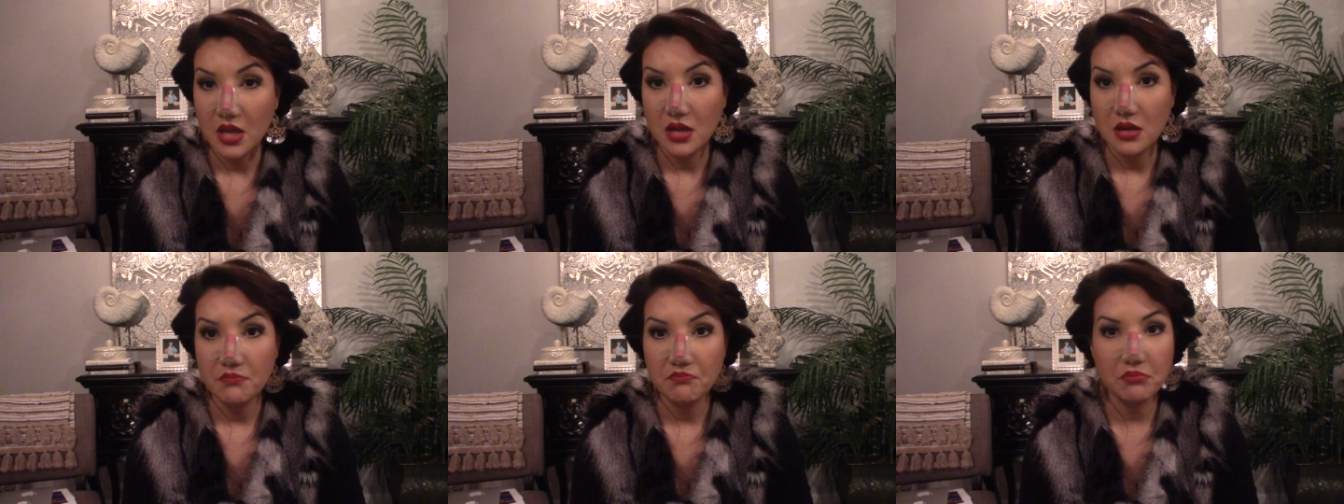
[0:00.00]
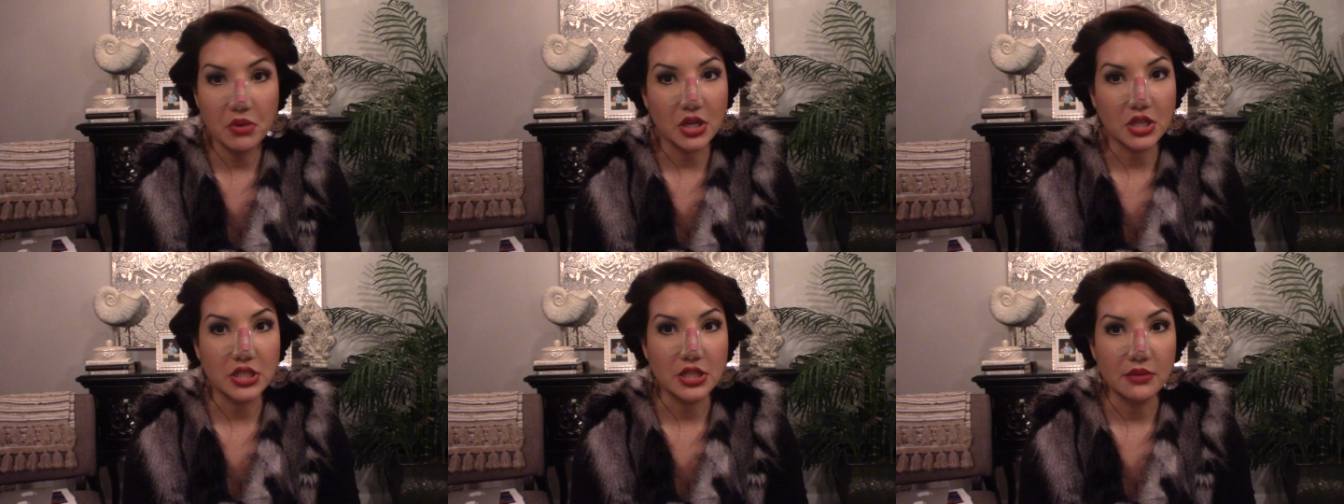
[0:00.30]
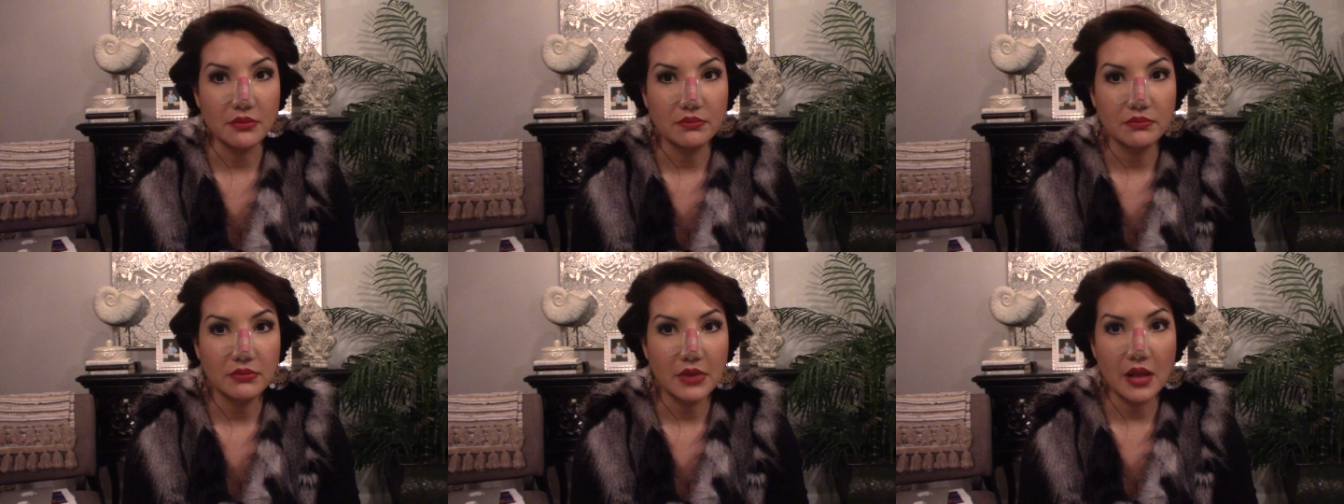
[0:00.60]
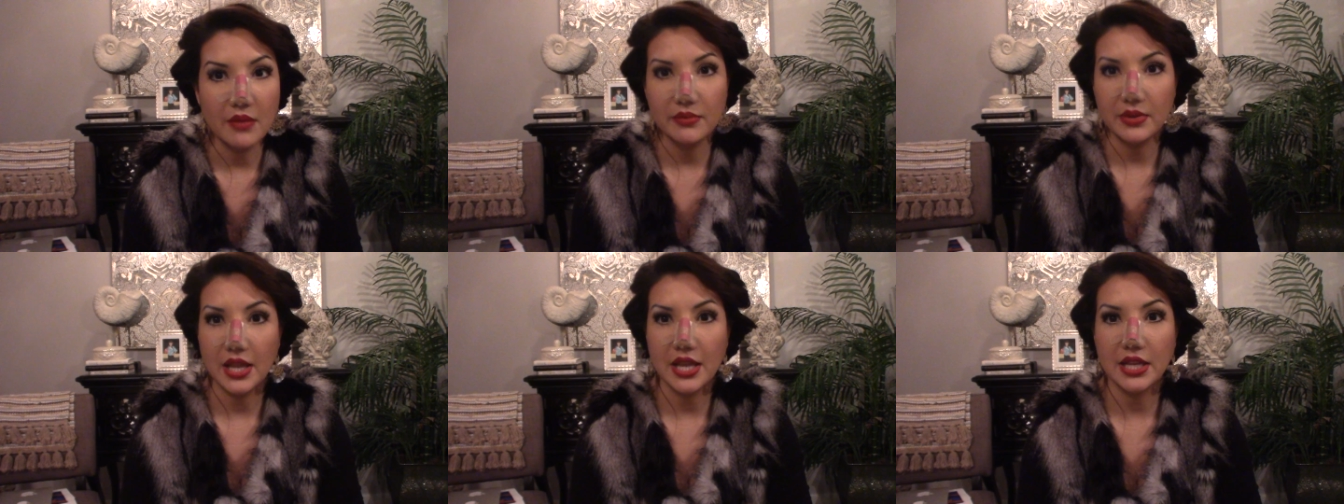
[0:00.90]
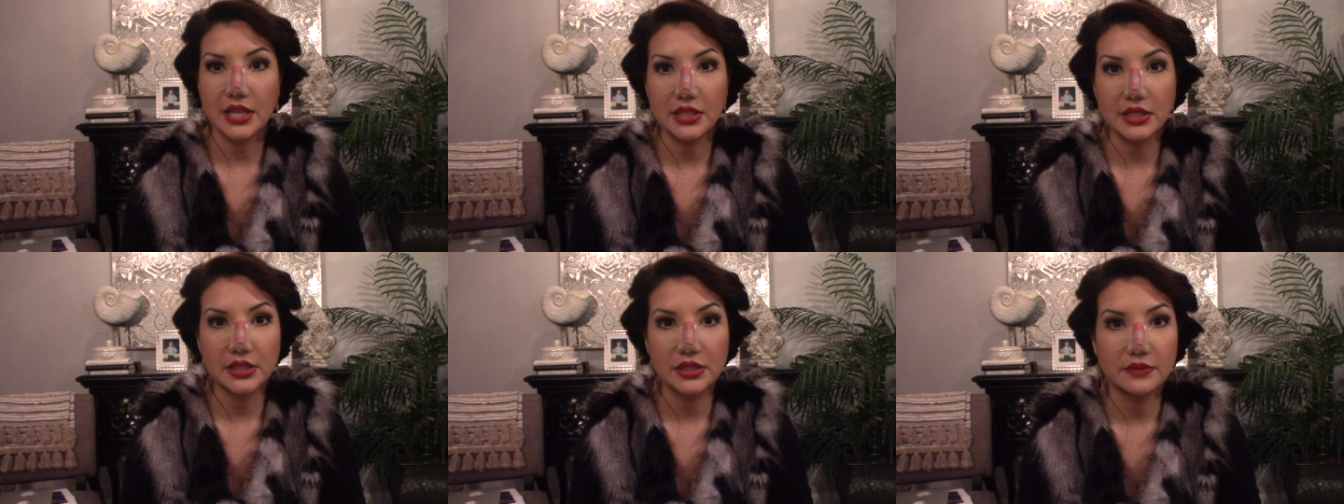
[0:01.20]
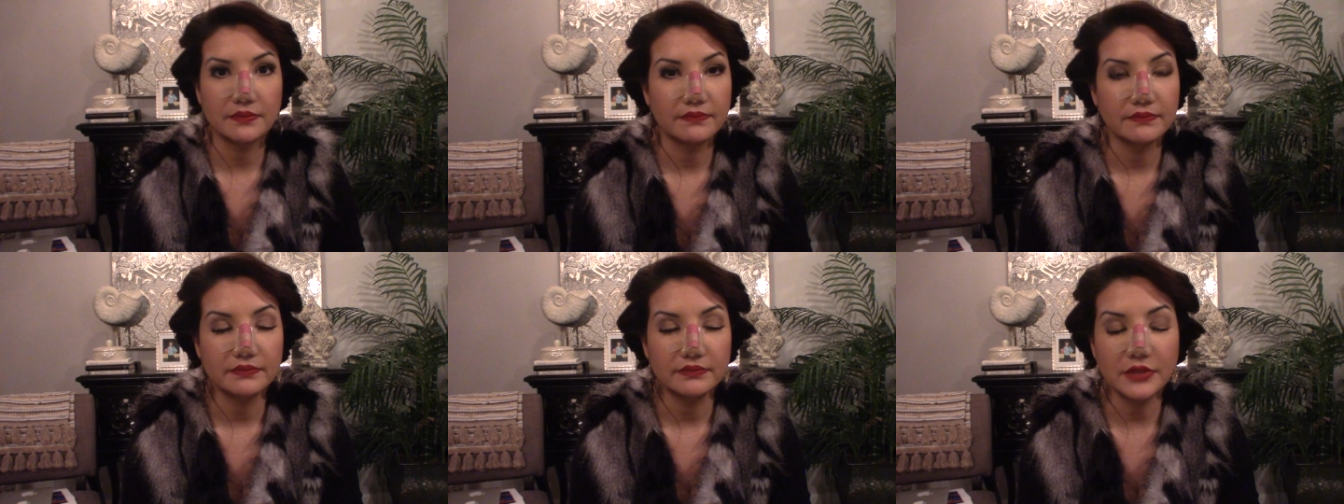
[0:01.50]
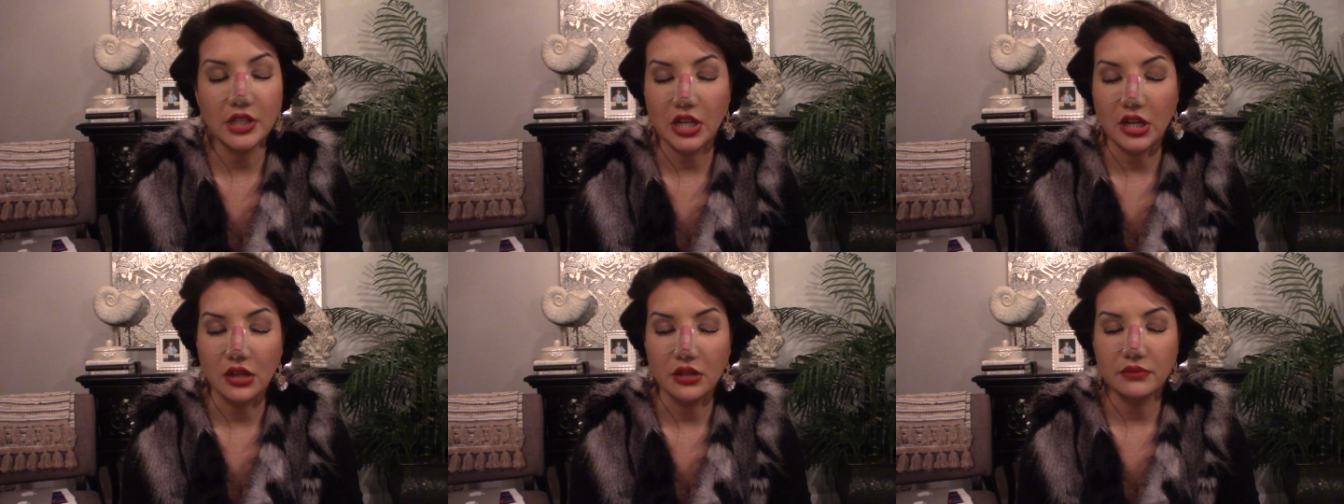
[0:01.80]
booked him. I'm like,
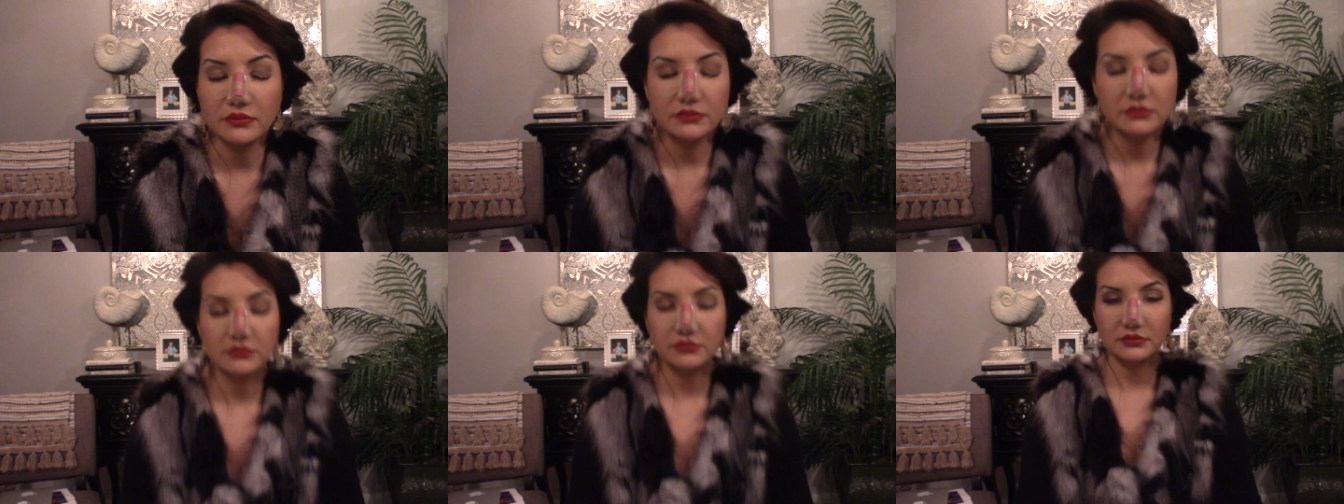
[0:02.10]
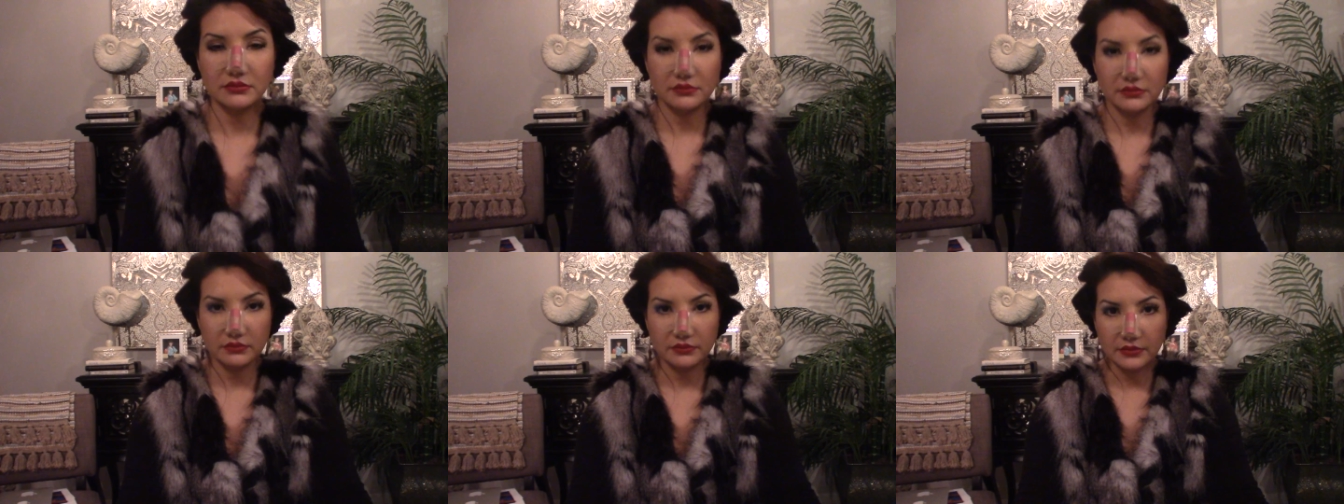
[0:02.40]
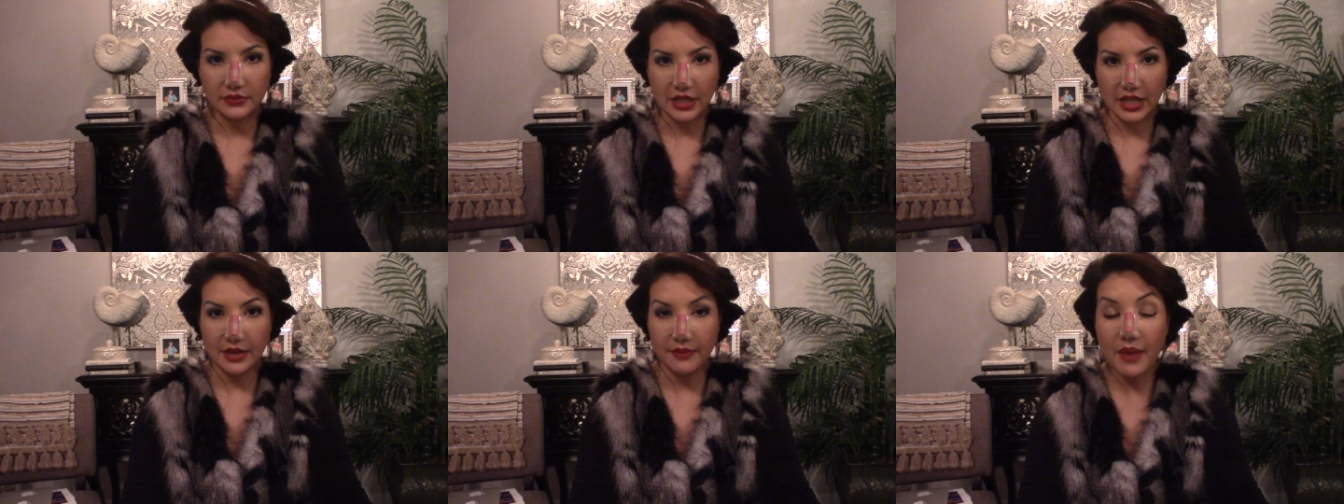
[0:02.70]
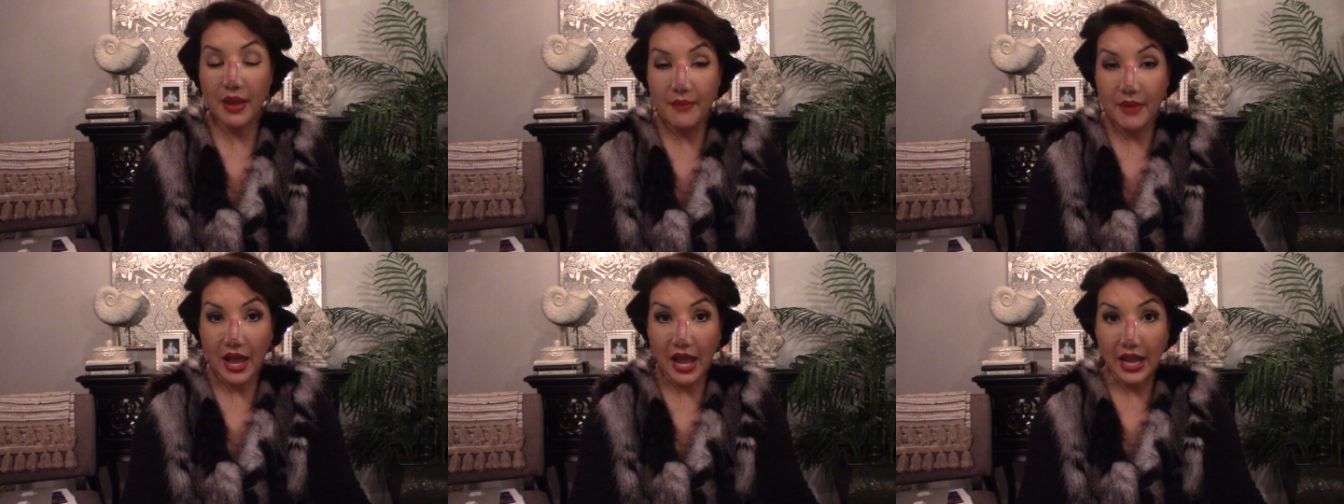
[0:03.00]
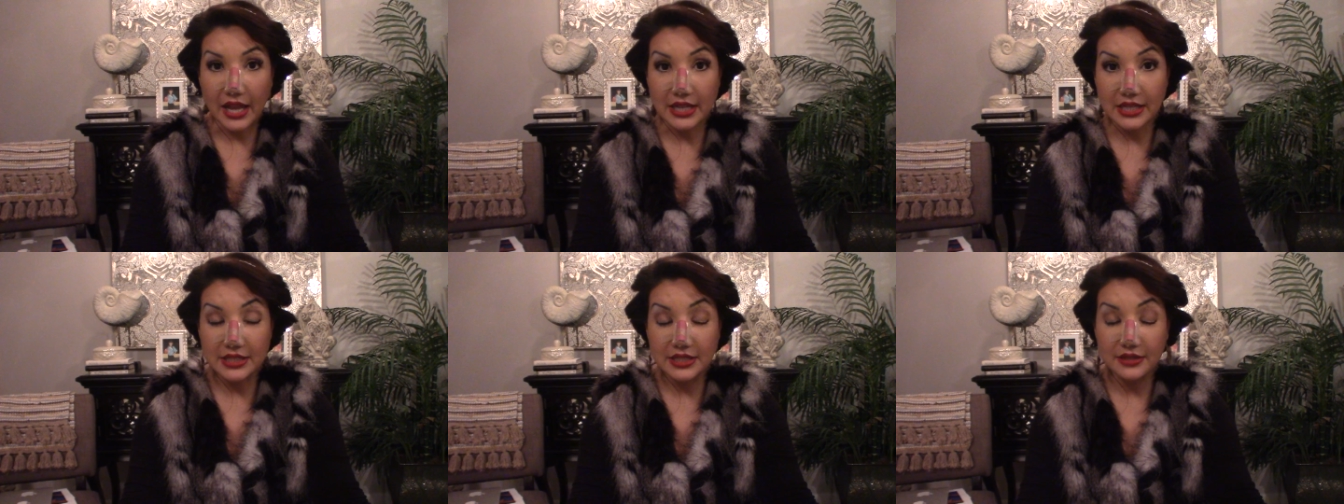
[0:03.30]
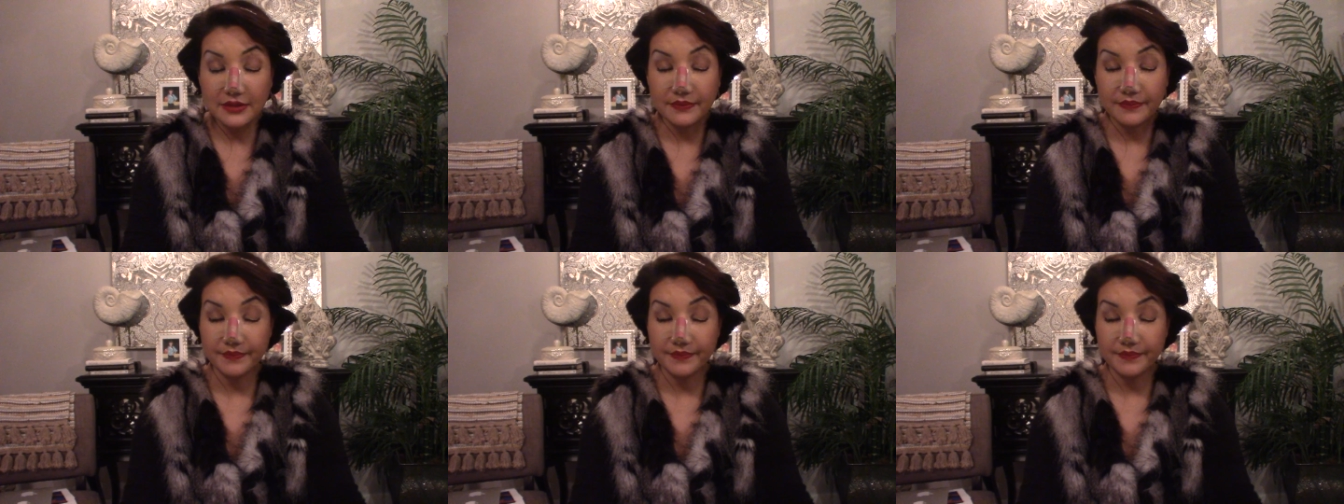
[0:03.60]
you know, in my mind,